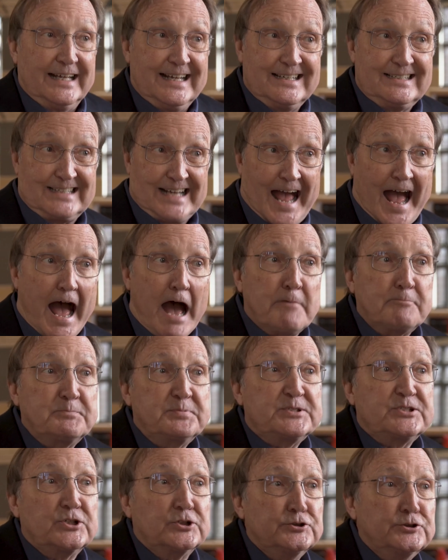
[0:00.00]
It's
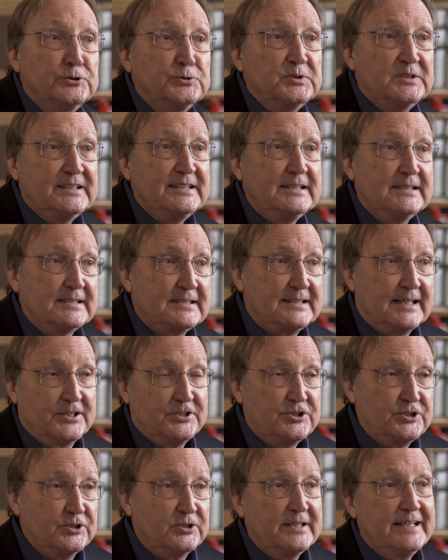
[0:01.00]
absolutely
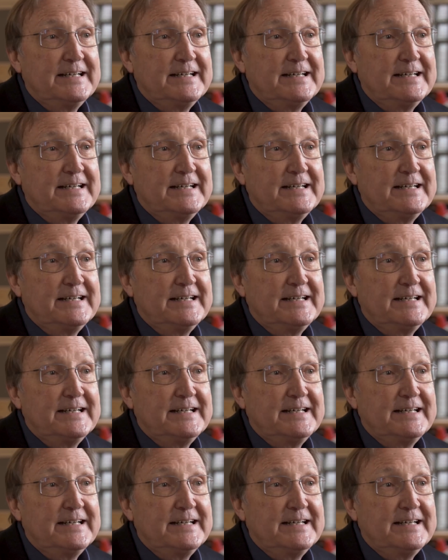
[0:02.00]
essential.